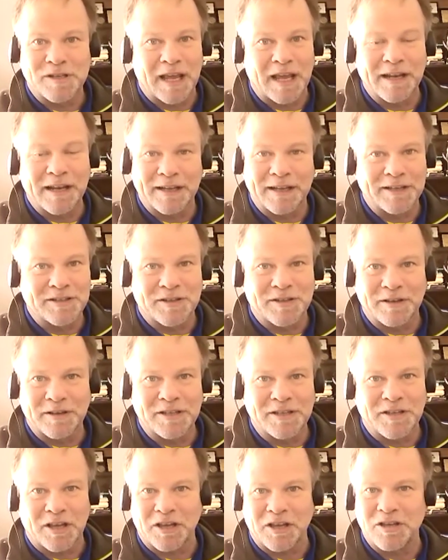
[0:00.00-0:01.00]
Data is a,
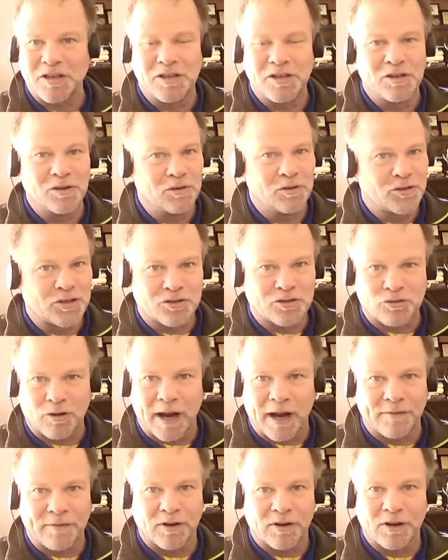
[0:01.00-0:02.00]
is a huge
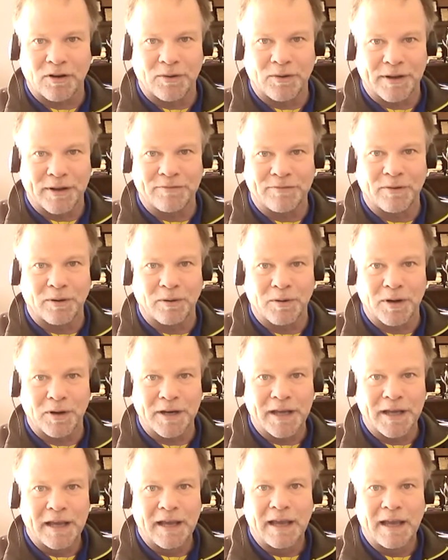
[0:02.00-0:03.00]
driver going
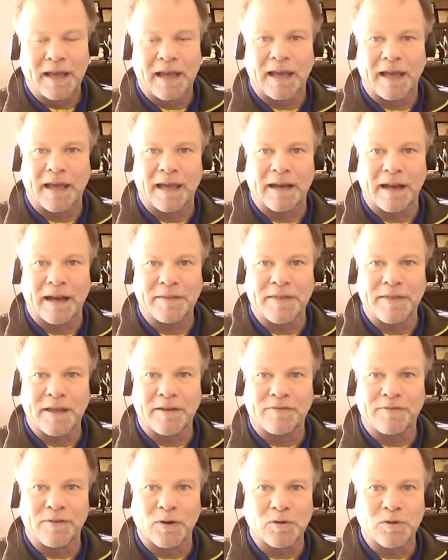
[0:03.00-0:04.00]
forward, and I
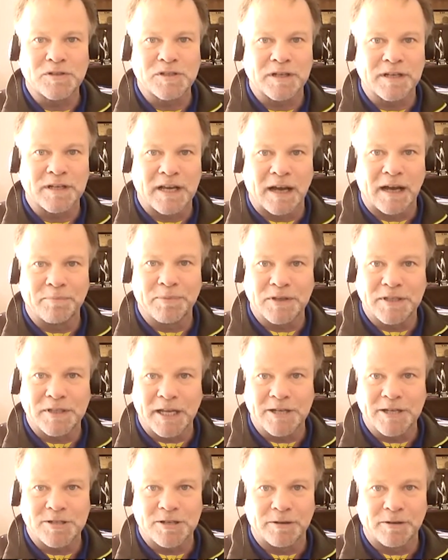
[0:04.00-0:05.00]
think folks in
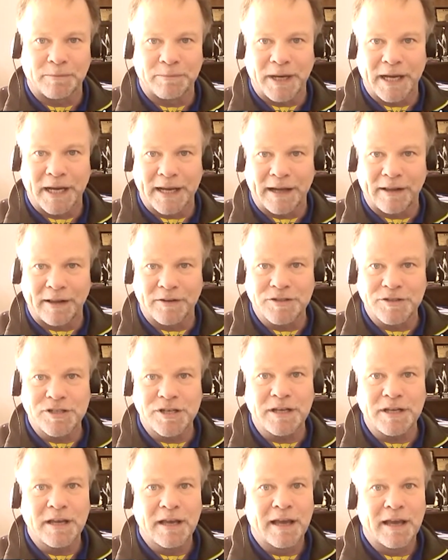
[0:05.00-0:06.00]
computational
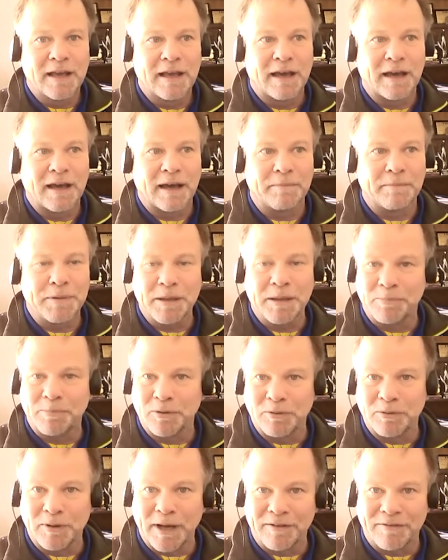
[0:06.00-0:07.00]
biology, uh,
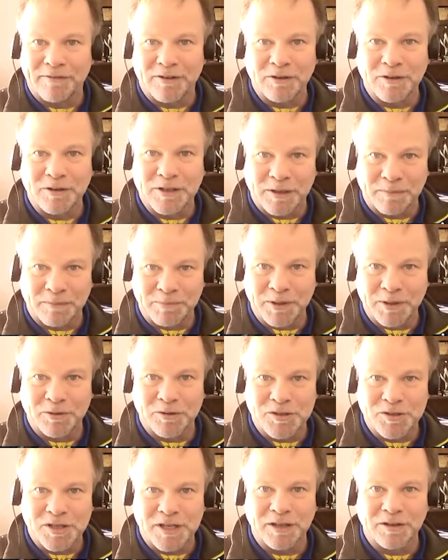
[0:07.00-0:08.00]
people who have good
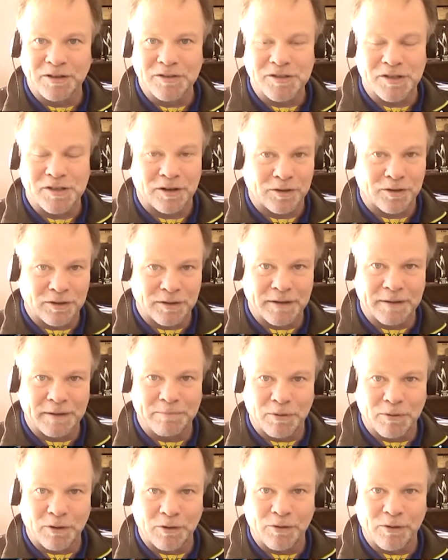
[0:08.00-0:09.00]
computer skills and are good
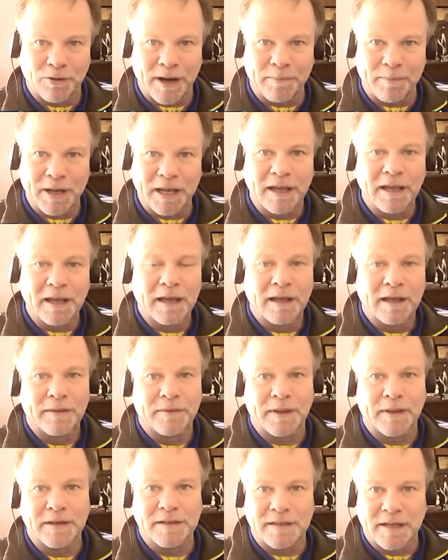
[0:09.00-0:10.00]
at programming,
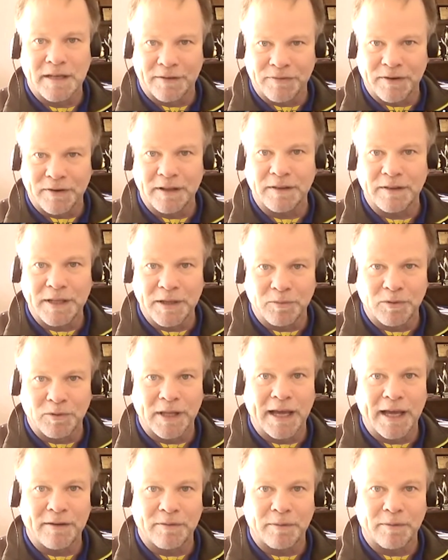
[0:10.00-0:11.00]
they definitely will
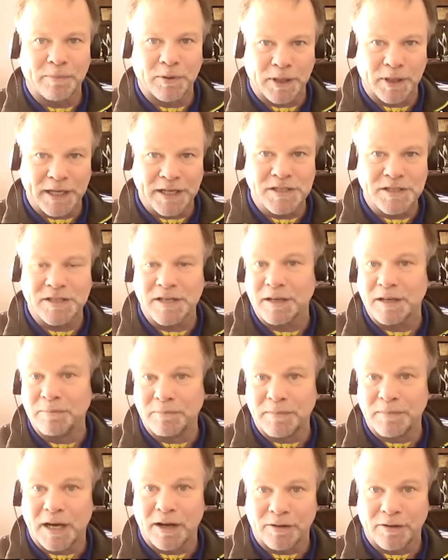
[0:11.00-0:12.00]
have a place
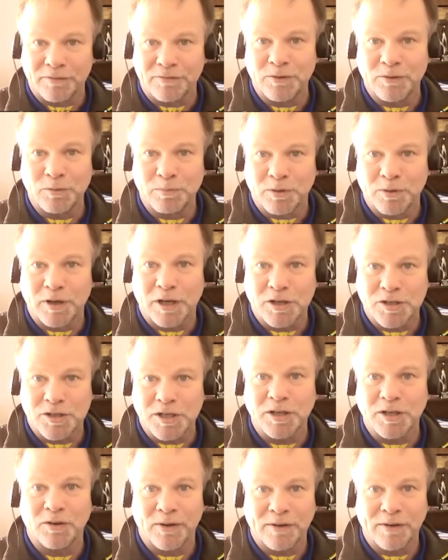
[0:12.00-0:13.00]
in modern food
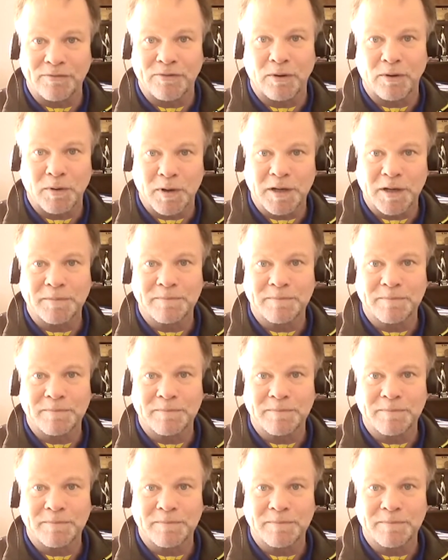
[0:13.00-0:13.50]
production going forward.